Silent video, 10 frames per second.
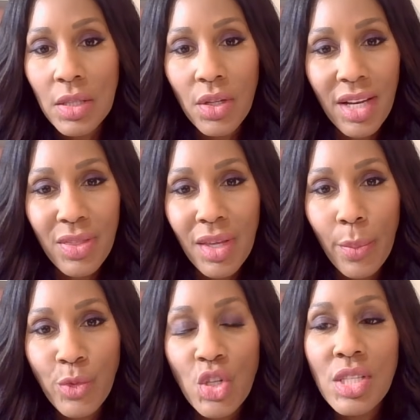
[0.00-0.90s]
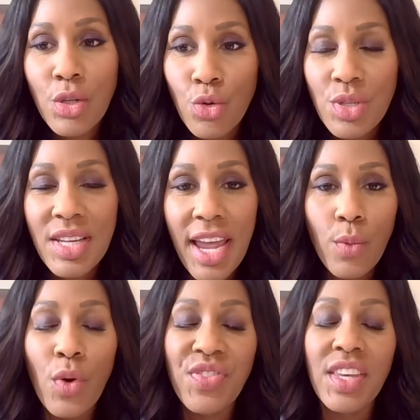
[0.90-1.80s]
a look at them. Just
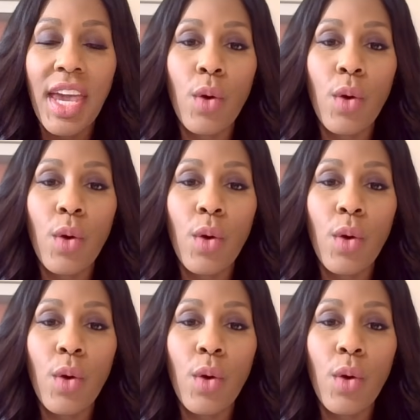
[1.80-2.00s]
understand what the